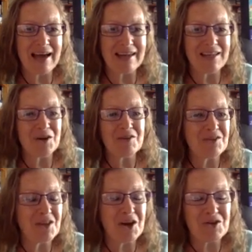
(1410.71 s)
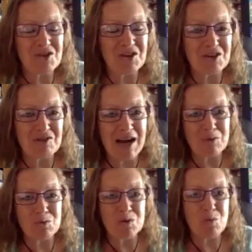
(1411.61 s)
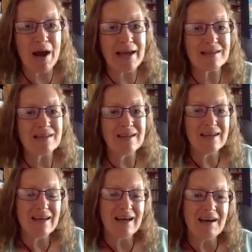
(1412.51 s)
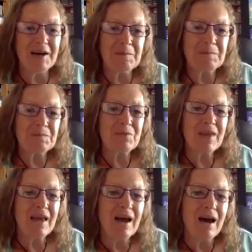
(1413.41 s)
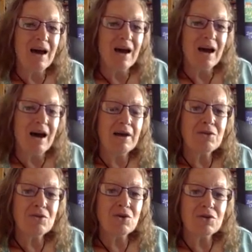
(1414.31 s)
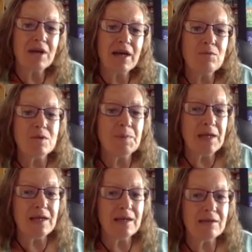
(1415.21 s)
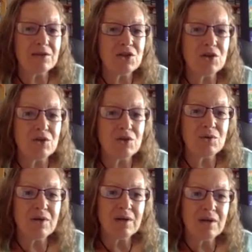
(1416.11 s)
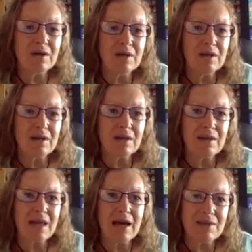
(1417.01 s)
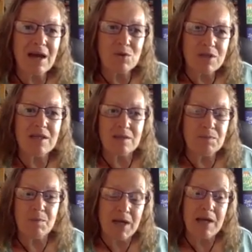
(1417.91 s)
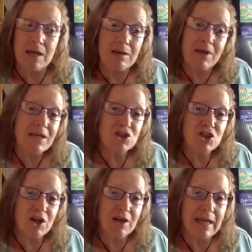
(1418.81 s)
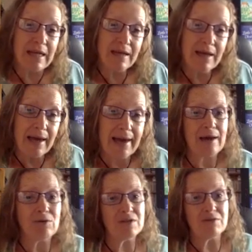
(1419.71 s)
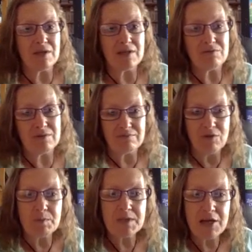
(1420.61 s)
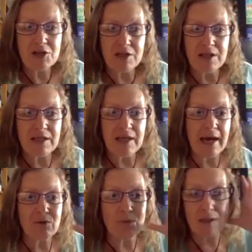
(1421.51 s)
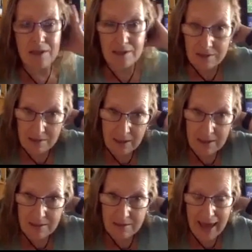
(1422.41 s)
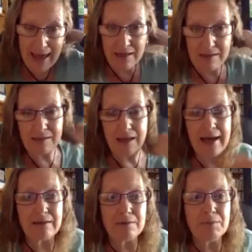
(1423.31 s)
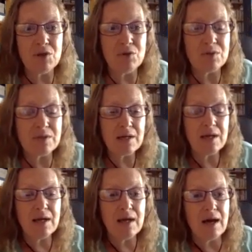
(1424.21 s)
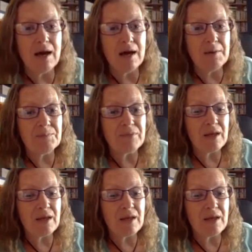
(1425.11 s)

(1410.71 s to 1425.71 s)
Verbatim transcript: you know, even though the, the ground was wet. Um, I thought that he was beginning to, that, that was his, the beginning of his journey out of this obsession he'd had with his his ex and muse um,